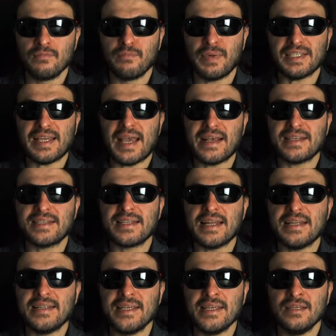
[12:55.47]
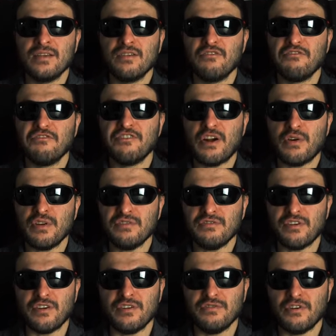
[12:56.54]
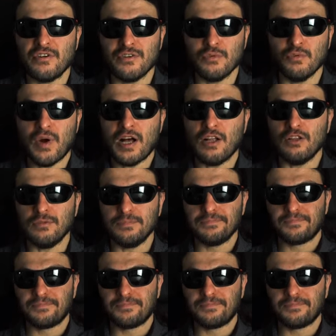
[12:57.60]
but extending very, very, very well.